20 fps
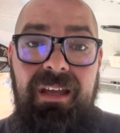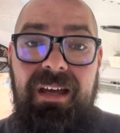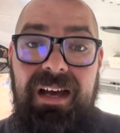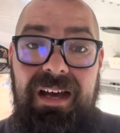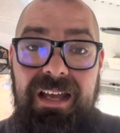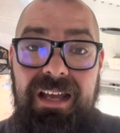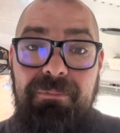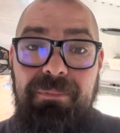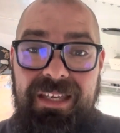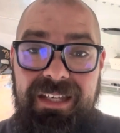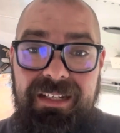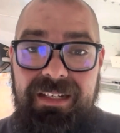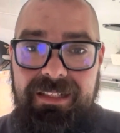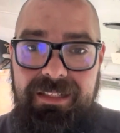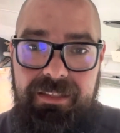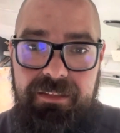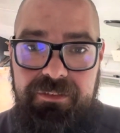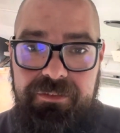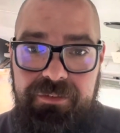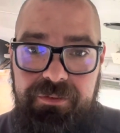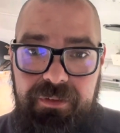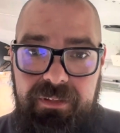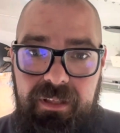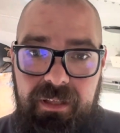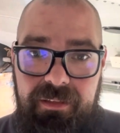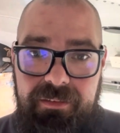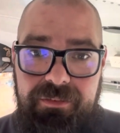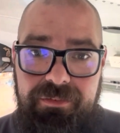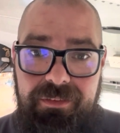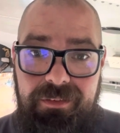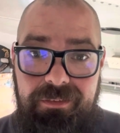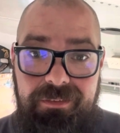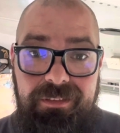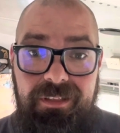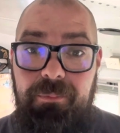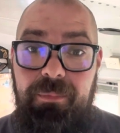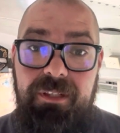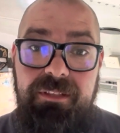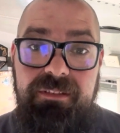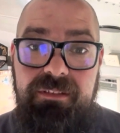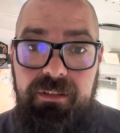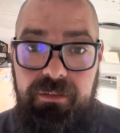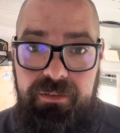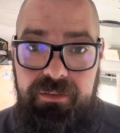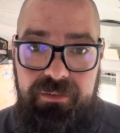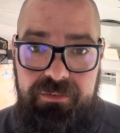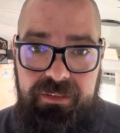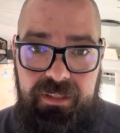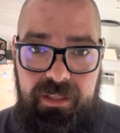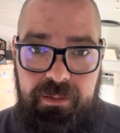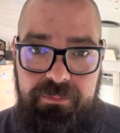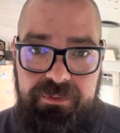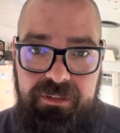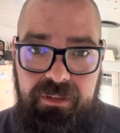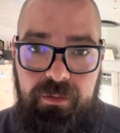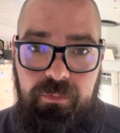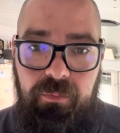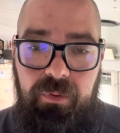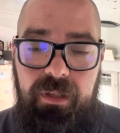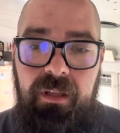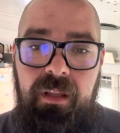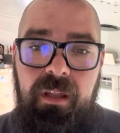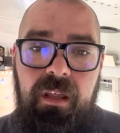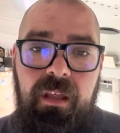I'm in an industry that I use it all the time. I still use an Amazon one.